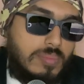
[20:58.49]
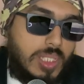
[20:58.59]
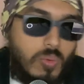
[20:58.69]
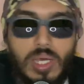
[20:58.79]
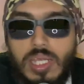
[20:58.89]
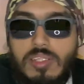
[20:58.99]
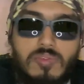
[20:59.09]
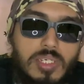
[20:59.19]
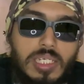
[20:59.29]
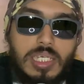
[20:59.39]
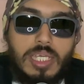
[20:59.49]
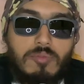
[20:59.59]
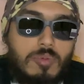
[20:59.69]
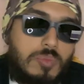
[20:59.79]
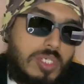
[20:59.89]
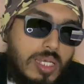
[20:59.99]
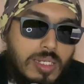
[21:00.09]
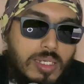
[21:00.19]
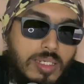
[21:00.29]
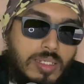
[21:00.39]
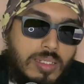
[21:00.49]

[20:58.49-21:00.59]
The virus fucking came from China,